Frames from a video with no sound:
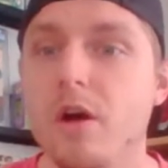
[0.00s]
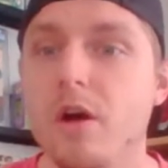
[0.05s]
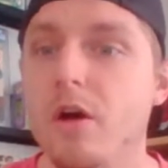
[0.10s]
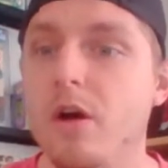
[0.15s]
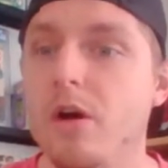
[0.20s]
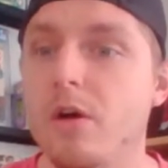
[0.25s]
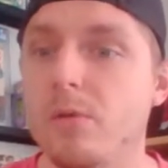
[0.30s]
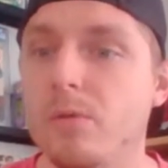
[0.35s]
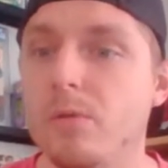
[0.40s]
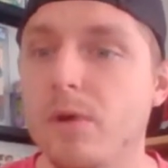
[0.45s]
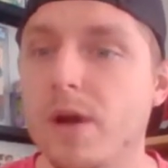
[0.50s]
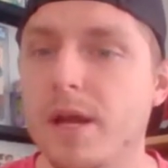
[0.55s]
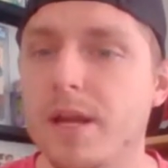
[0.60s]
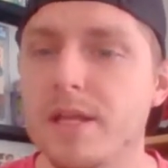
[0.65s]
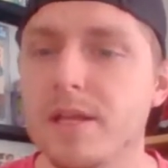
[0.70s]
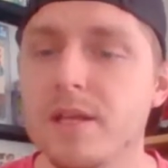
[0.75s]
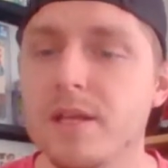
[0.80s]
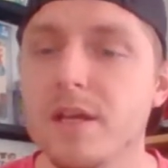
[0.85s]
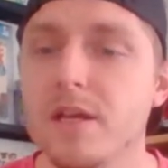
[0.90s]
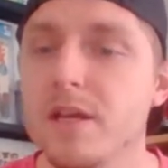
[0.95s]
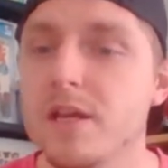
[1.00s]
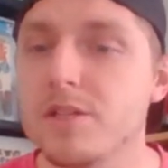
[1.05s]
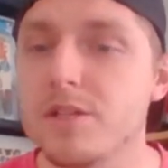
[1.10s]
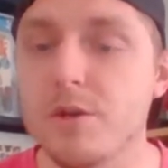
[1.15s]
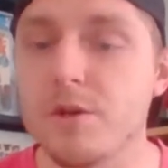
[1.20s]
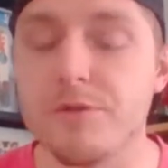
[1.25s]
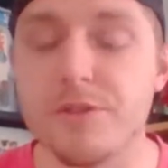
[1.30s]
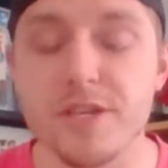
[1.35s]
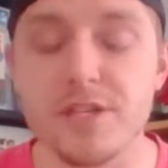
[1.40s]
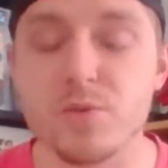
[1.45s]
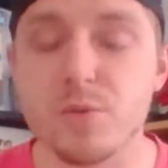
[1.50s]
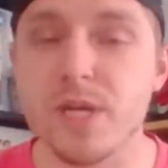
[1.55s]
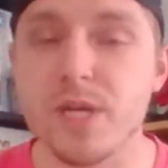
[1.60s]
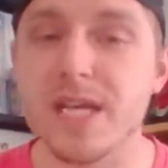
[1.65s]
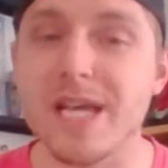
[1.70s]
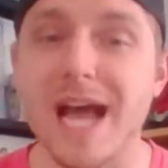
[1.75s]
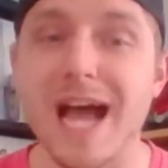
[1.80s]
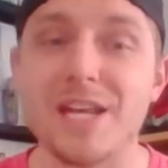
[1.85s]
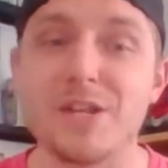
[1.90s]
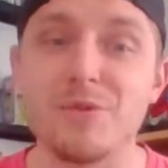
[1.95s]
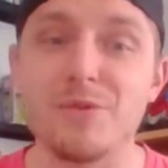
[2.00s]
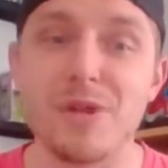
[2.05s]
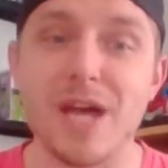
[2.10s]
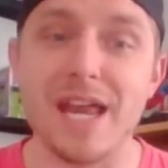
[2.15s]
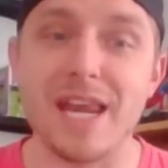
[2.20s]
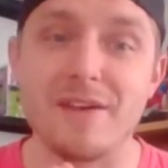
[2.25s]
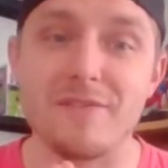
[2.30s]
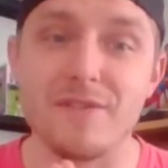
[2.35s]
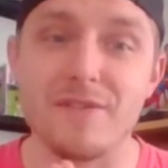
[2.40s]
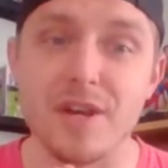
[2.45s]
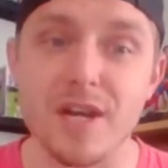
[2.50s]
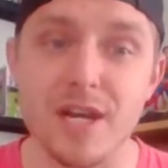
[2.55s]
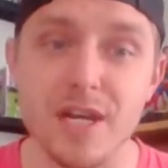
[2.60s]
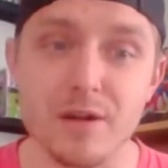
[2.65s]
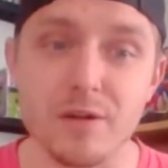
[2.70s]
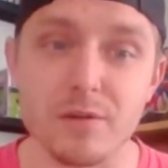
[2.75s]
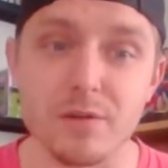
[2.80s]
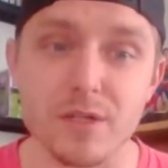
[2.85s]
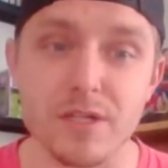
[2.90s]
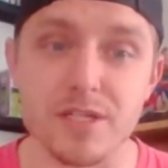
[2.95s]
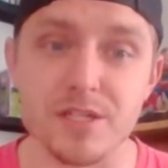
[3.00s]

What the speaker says: All righty. So this week, I do not have nearly